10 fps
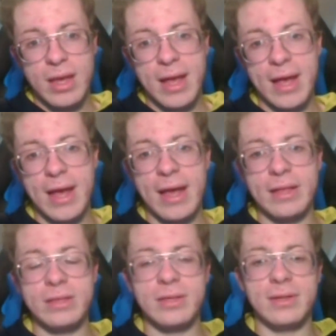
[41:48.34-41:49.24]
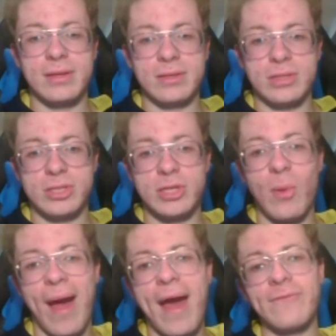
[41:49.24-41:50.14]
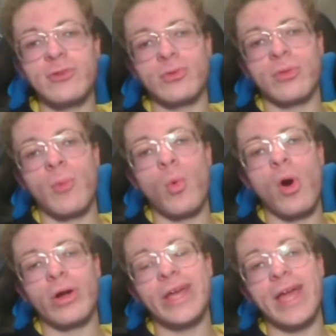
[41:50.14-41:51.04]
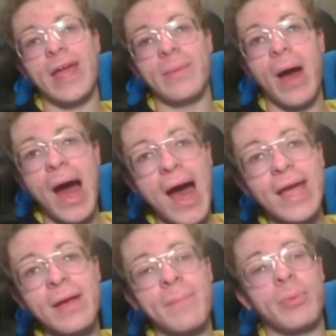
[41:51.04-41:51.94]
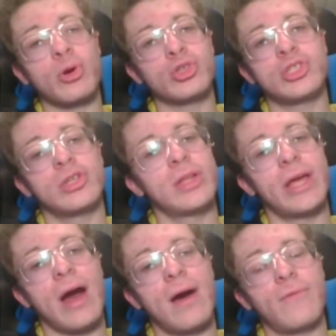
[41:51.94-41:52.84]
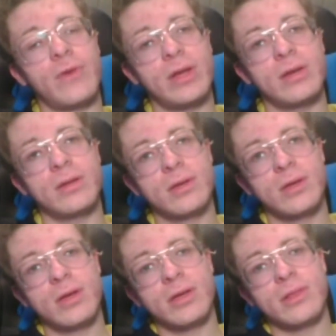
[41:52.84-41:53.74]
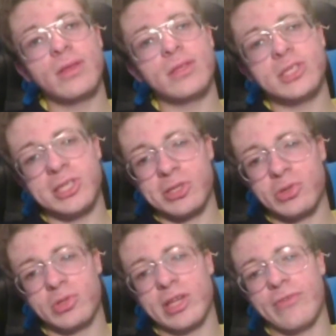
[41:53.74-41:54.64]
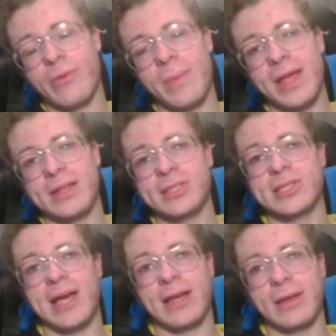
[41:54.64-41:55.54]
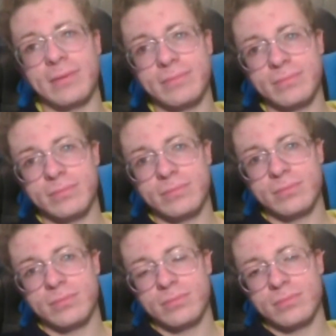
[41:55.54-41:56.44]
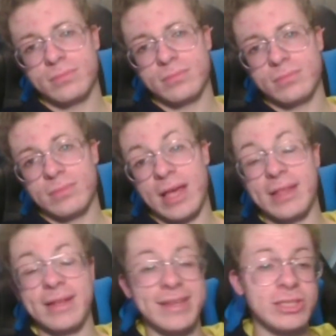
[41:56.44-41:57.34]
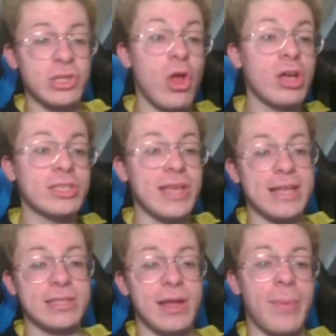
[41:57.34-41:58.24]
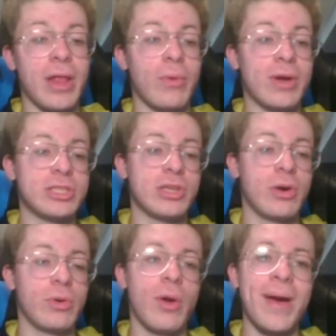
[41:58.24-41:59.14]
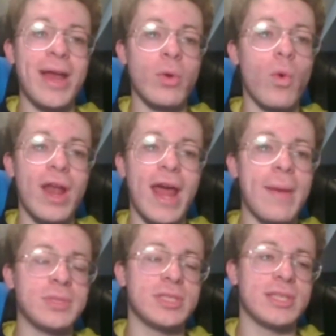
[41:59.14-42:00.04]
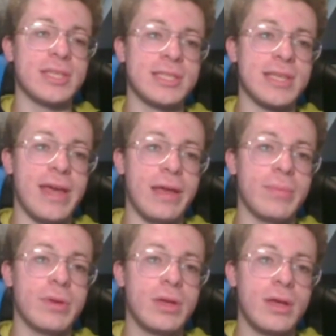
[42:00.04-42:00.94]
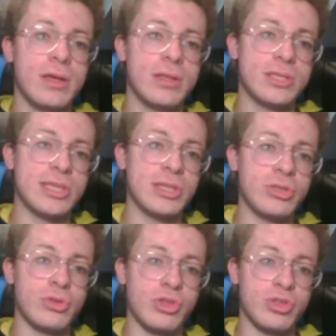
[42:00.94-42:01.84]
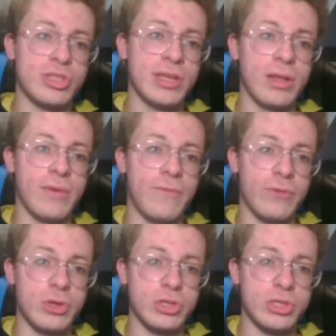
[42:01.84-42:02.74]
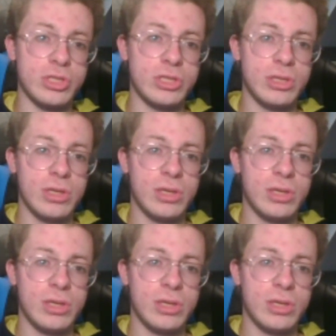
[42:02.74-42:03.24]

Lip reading: And so after the Milwaukee game, I am personally confident that the Sixers can remain in second. And the Nets lost last night, by the way, so no matter what happens in this game, the Sixers are still in first